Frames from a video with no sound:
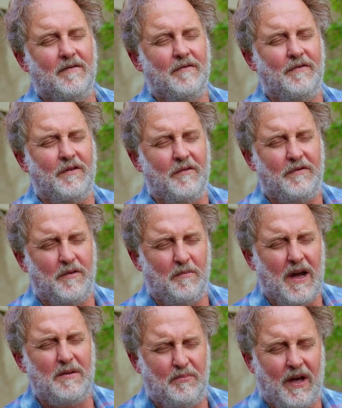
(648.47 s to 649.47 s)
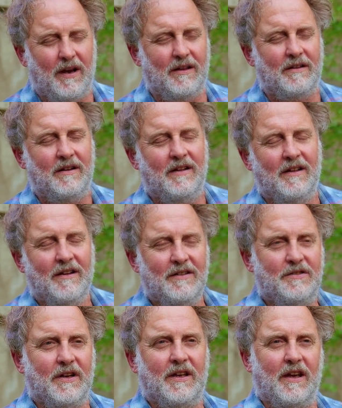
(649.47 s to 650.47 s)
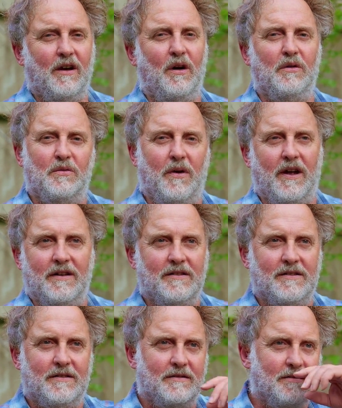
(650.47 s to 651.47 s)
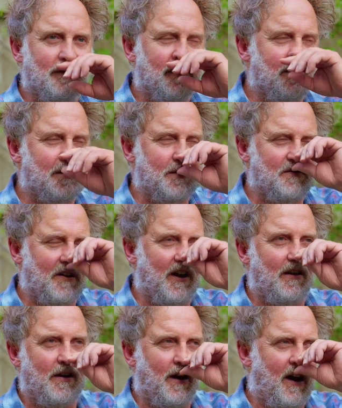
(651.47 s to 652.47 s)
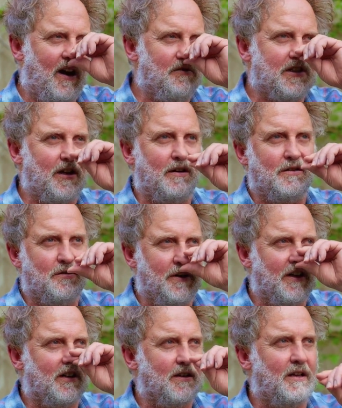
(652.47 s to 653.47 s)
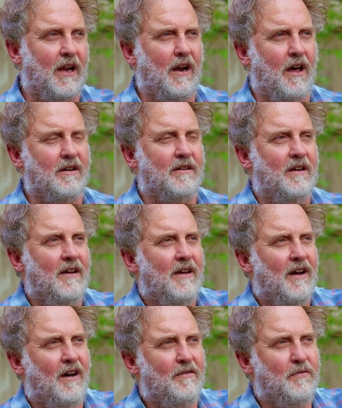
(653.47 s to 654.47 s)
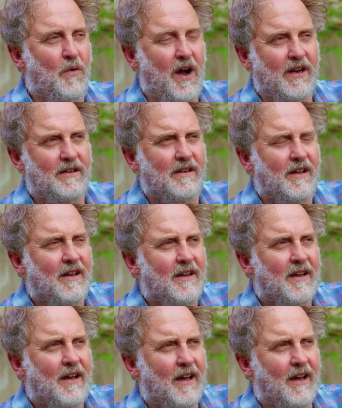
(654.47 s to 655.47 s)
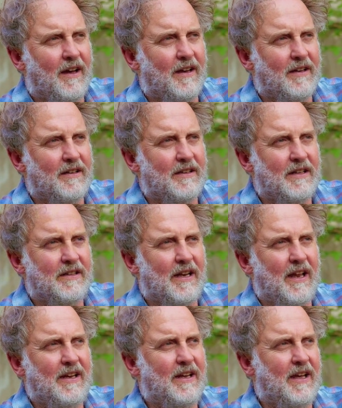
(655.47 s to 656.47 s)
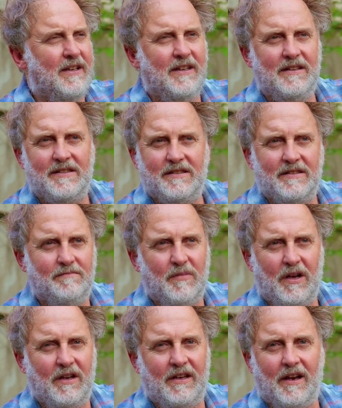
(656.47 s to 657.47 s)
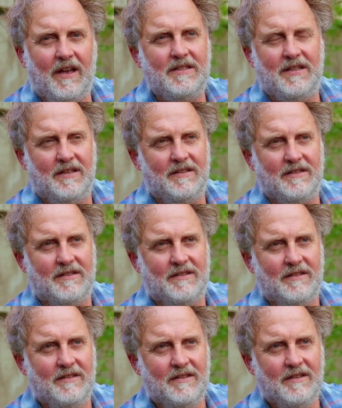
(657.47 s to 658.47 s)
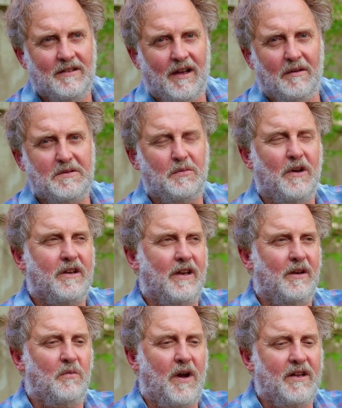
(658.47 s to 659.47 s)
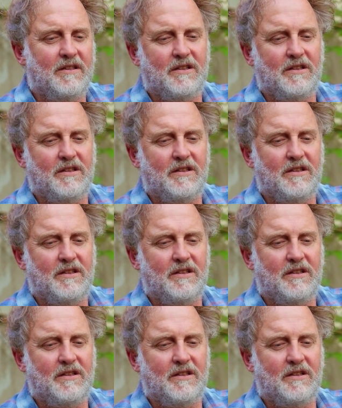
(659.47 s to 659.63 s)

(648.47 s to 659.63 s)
for my palate drinking old wines. This was when, you know, I was starting to drink a lot of wine in the late 80s, early 90s. I was working in wine